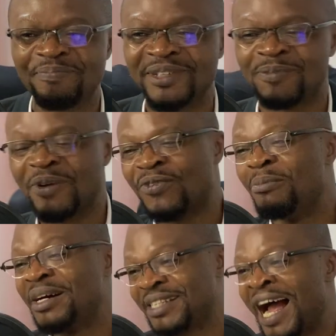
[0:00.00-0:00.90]
his
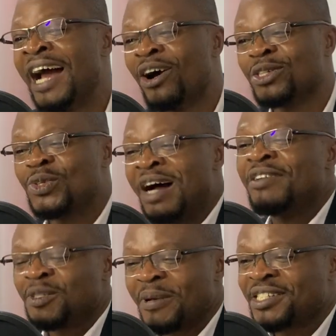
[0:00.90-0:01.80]
performance, I also have a
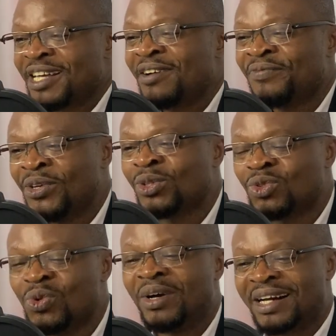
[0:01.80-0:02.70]
special video to
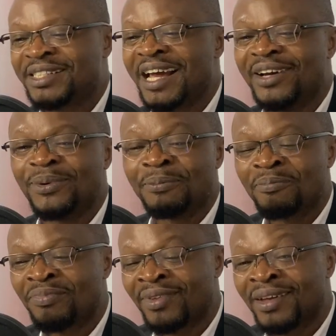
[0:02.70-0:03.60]
do on Casado.
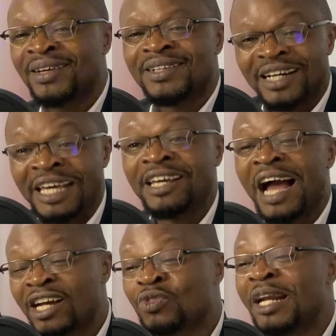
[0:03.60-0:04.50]
He
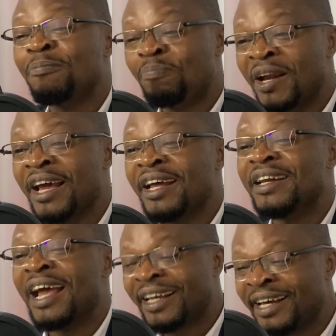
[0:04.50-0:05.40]
actually
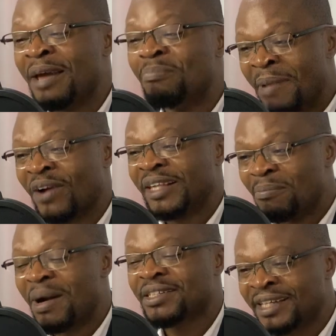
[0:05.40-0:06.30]
played a game, man of the
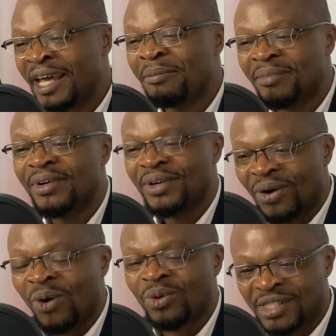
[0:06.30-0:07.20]
match game
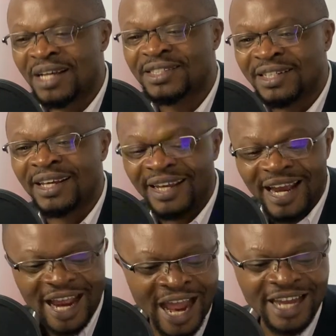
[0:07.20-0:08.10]
on Saturday,
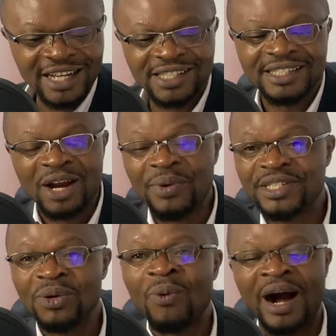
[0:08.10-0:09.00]
and this is the
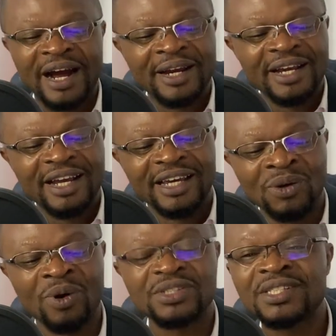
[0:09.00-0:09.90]
reason why. He
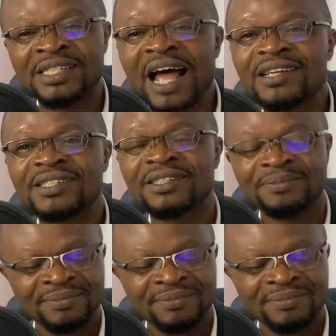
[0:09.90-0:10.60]
was tasked